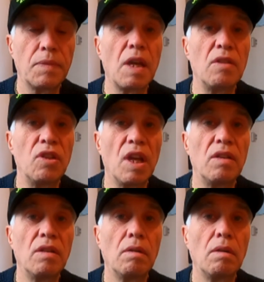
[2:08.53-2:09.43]
and
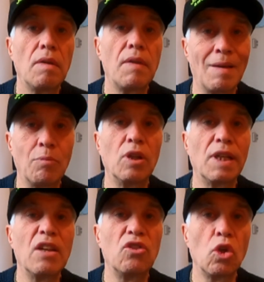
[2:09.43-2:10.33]
said that I'm going to
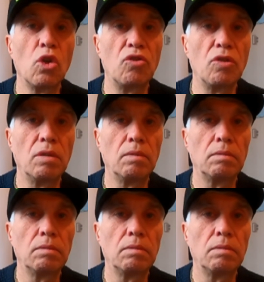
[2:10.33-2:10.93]
get sorted.